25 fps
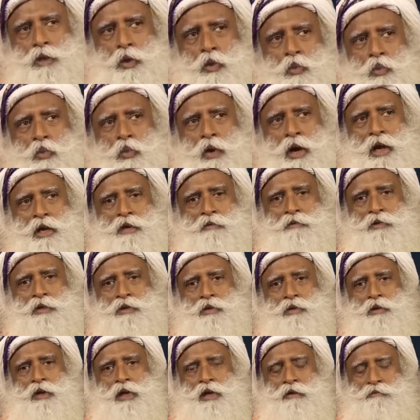why we
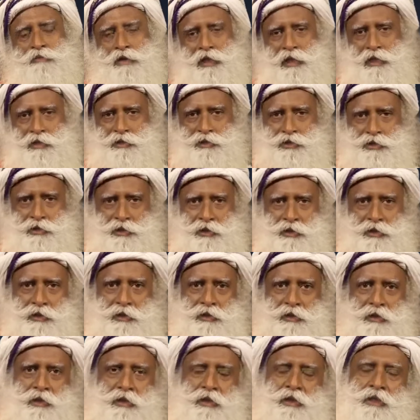don't have an answer
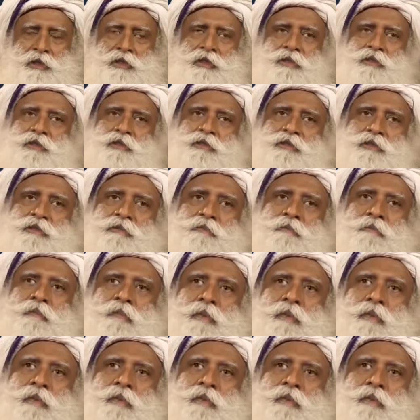is,